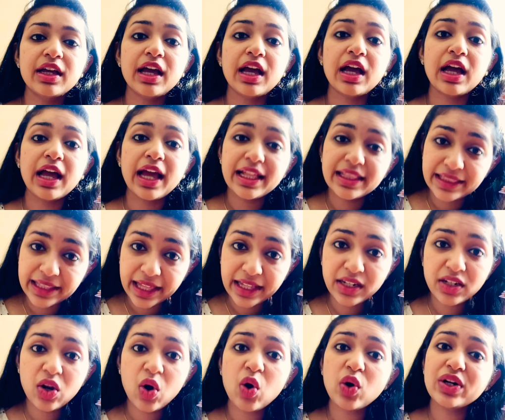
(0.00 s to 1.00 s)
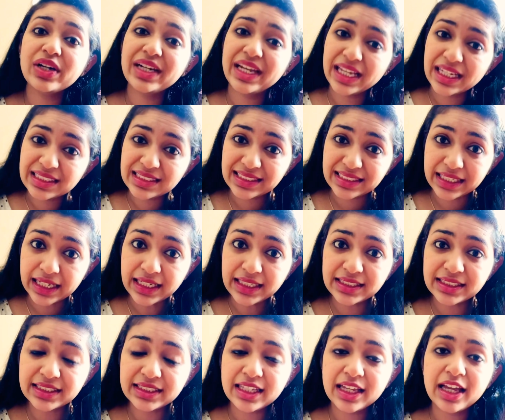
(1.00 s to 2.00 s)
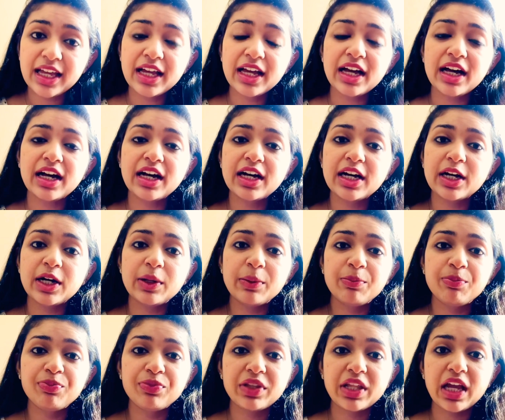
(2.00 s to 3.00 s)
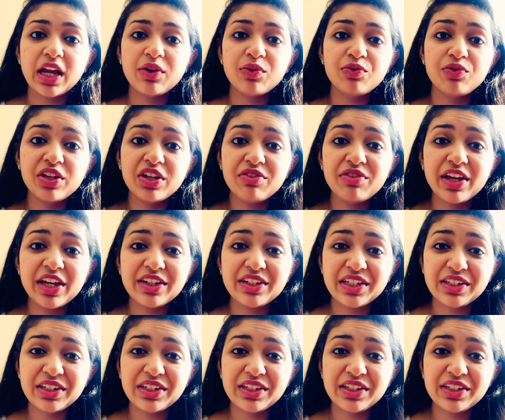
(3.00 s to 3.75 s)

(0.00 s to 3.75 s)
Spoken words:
And then on day 6, we were